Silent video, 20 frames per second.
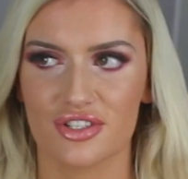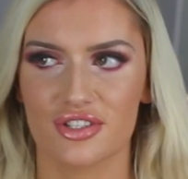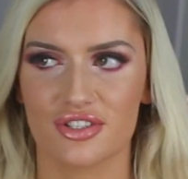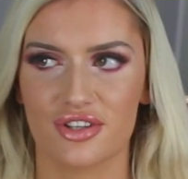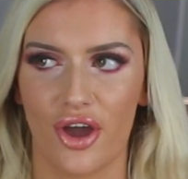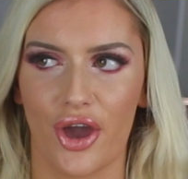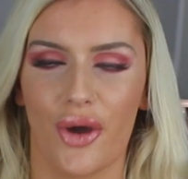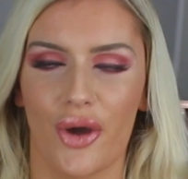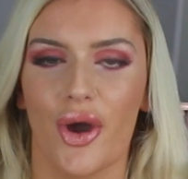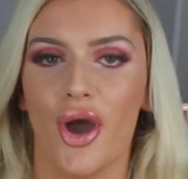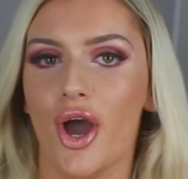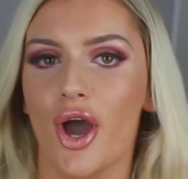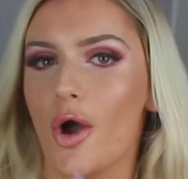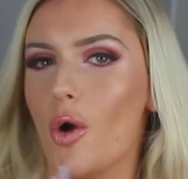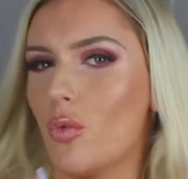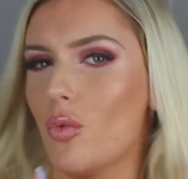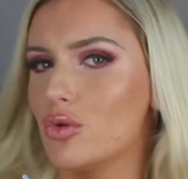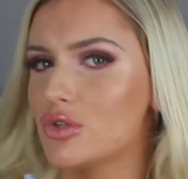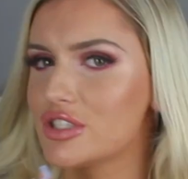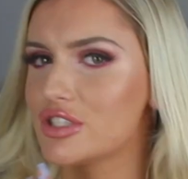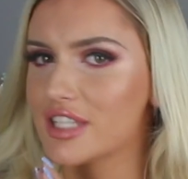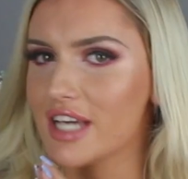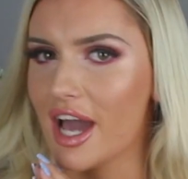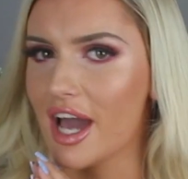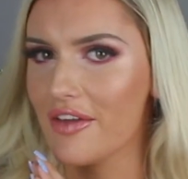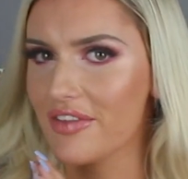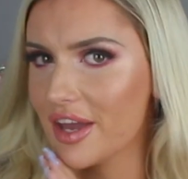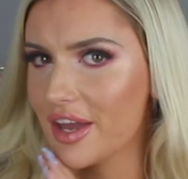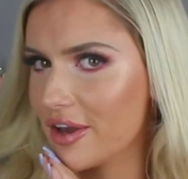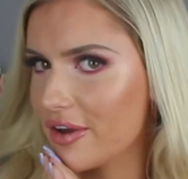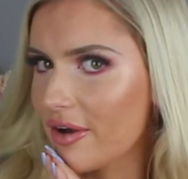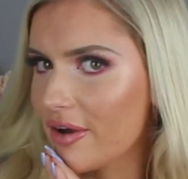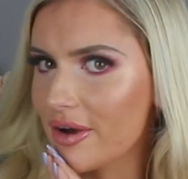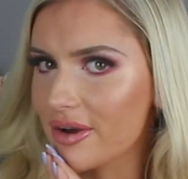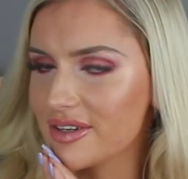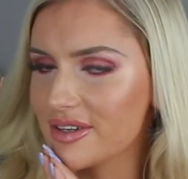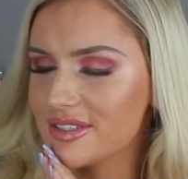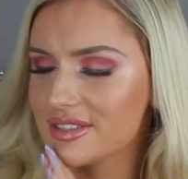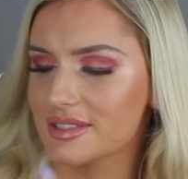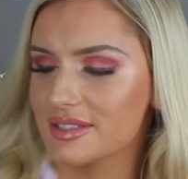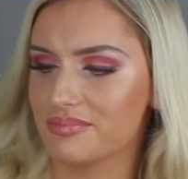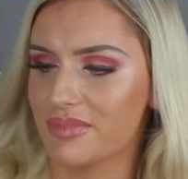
so we'll see how that goes.